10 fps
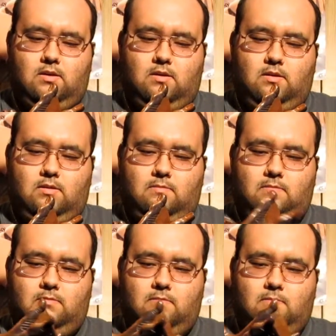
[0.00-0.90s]
and
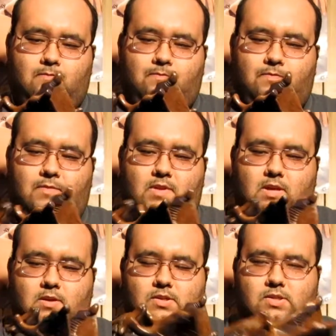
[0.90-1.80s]
yeah,
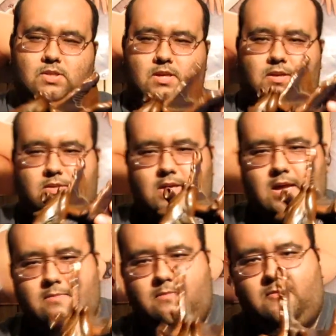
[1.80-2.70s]
you can see he's
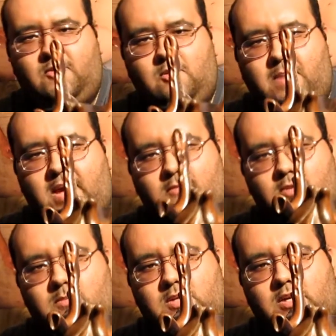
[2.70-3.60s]
got a few paint
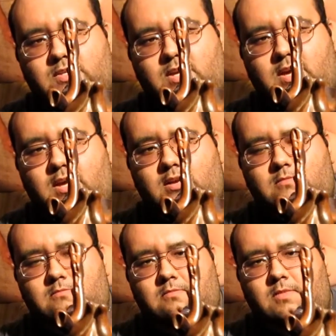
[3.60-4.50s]
rubs on his head.
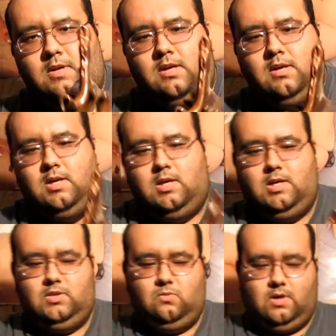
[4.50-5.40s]

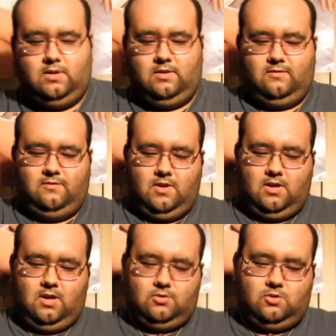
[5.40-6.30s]
He's one of the
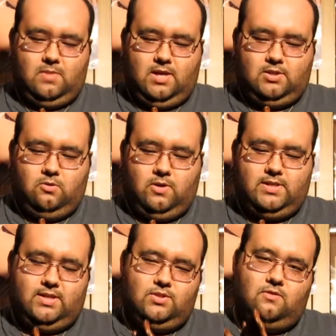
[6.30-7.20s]
Ultraman toys
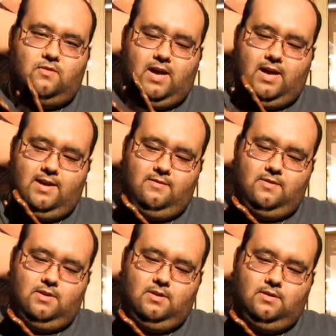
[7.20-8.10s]
that survived.